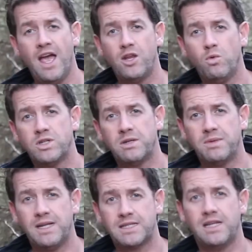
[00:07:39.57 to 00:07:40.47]
and you want
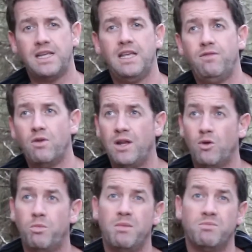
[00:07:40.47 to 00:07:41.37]
something that's going to give you a
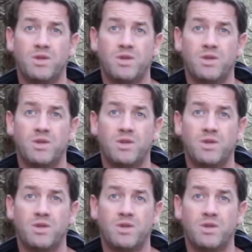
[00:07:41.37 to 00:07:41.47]
little bit,